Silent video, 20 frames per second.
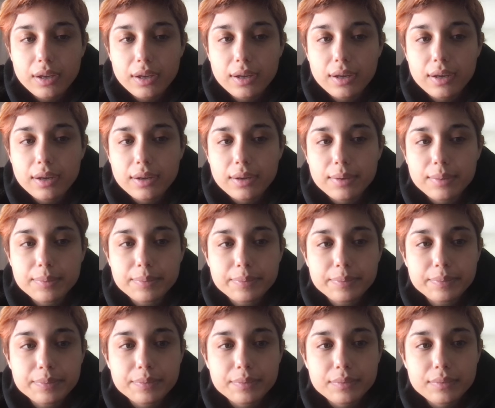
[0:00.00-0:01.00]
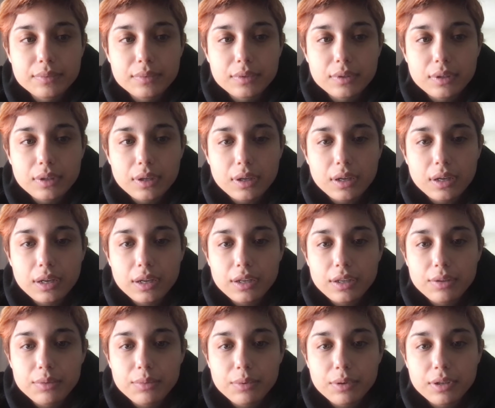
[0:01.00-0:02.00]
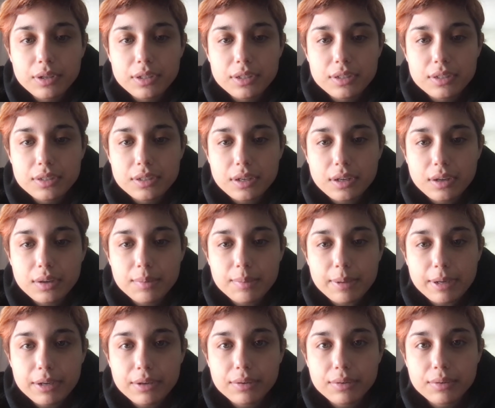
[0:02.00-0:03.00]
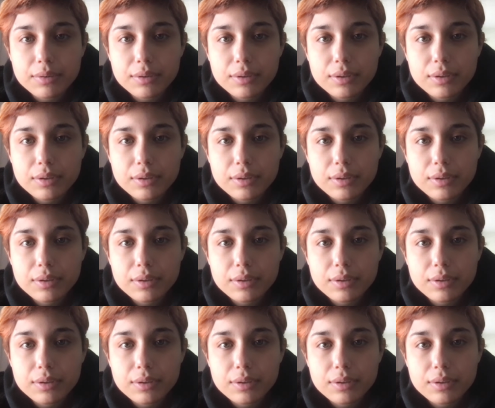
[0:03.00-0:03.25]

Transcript: Um, I wanted to talk about